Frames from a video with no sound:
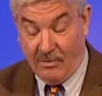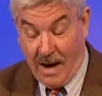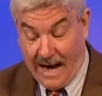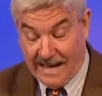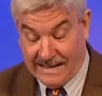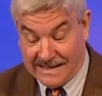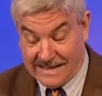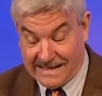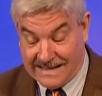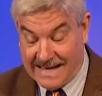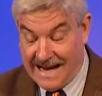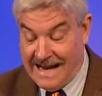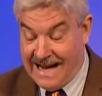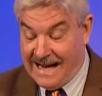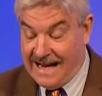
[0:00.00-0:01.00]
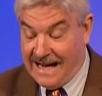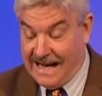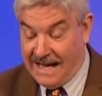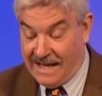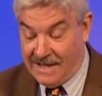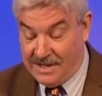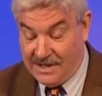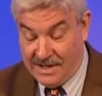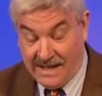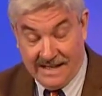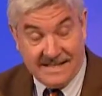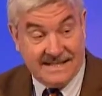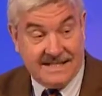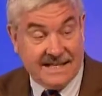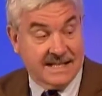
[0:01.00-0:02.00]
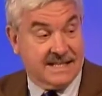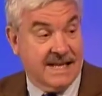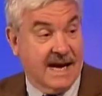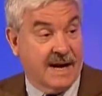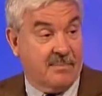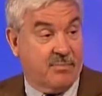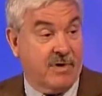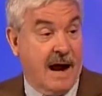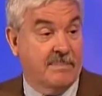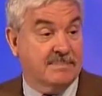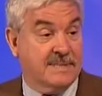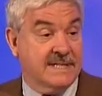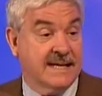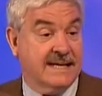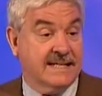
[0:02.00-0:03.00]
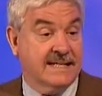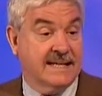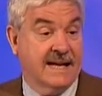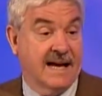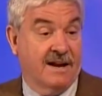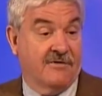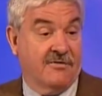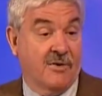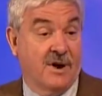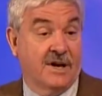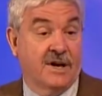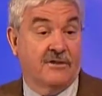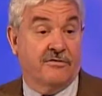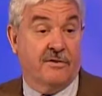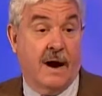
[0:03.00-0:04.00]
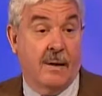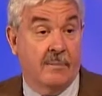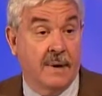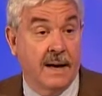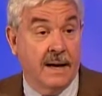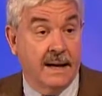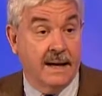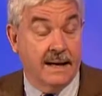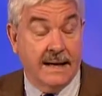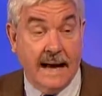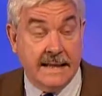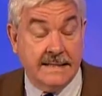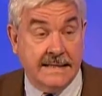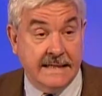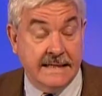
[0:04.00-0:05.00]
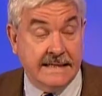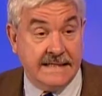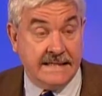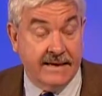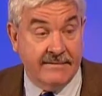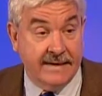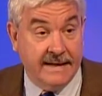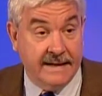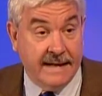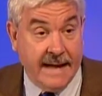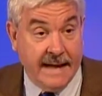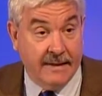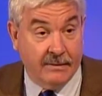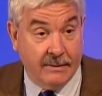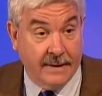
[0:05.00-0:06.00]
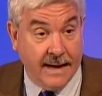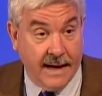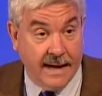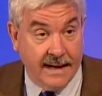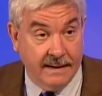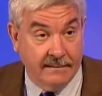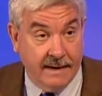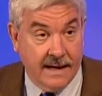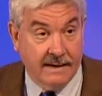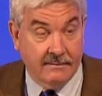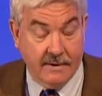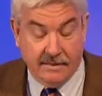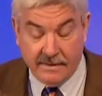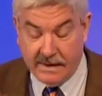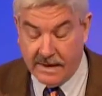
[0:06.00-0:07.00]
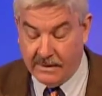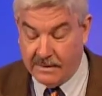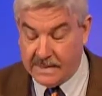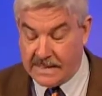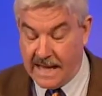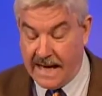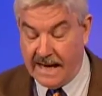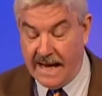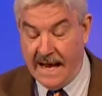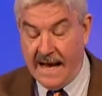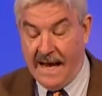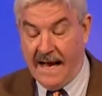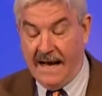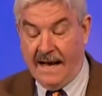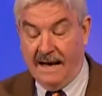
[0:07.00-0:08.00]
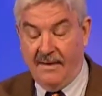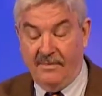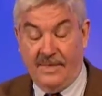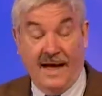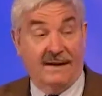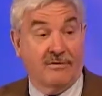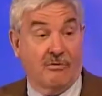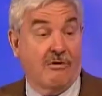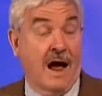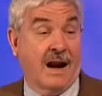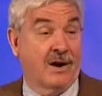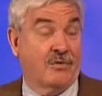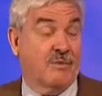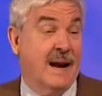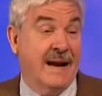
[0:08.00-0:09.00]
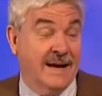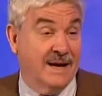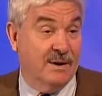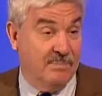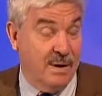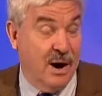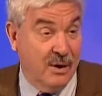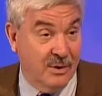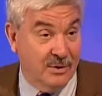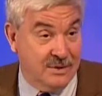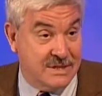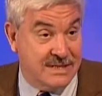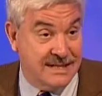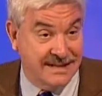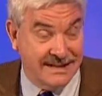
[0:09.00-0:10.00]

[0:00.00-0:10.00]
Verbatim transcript: rights. Uh, it's just like Prop 6 in California from 1978 or 9, right? What year was that? Uh, that Ronald Reagan opposed